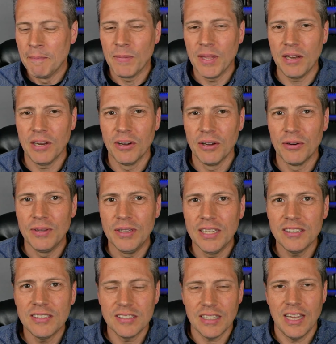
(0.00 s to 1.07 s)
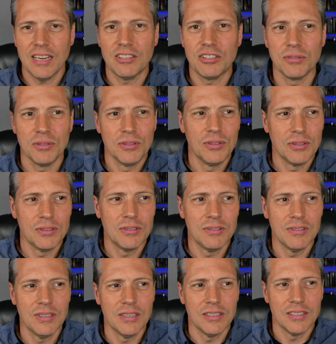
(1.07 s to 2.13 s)
This is actual
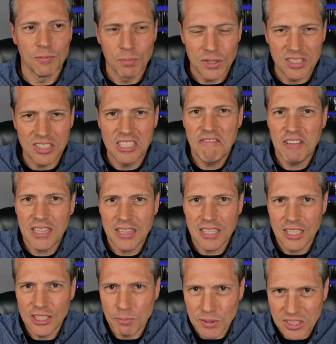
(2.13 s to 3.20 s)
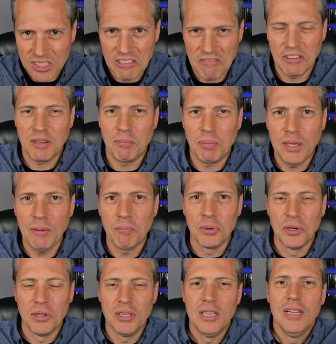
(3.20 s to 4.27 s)
specific things, specific
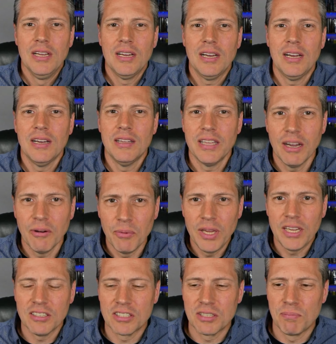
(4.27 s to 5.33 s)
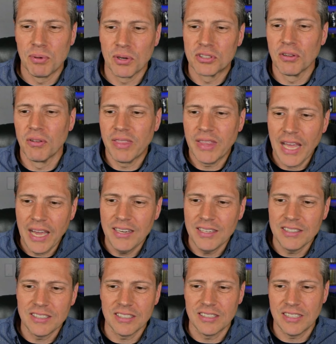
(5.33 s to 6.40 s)
people that we can support. So that
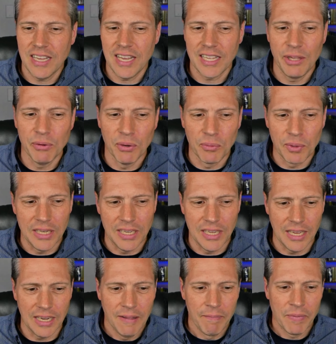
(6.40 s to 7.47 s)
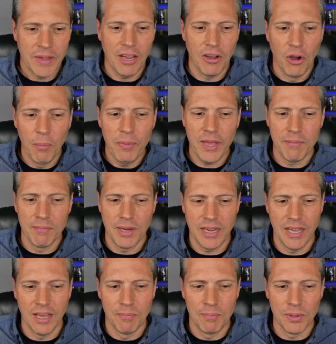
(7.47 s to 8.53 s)
is exactly what we did. I hope that might
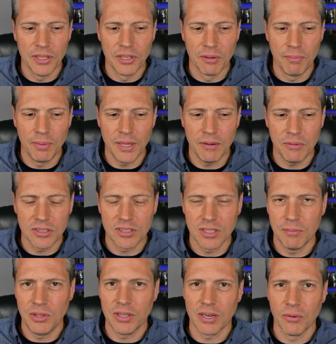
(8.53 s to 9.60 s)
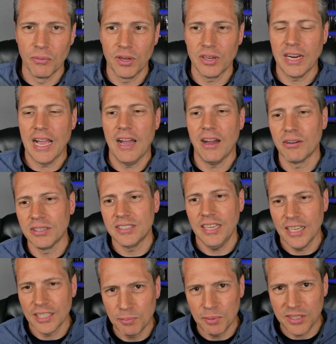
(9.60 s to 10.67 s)
help a little bit with some of you that are wondering, how does the
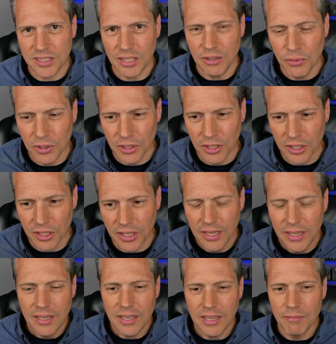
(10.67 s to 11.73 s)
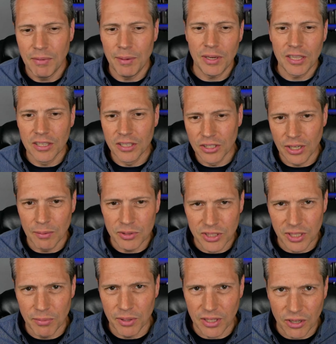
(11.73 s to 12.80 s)
SBC work, and maybe clear up
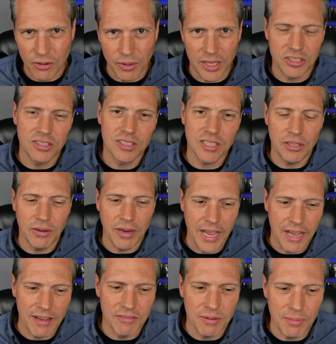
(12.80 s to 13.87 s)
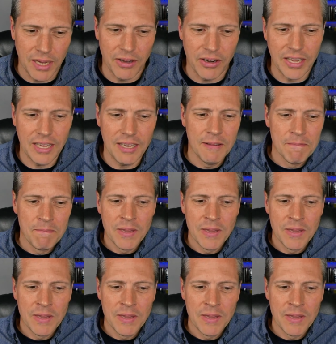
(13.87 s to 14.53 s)
some of the questions that you have about it.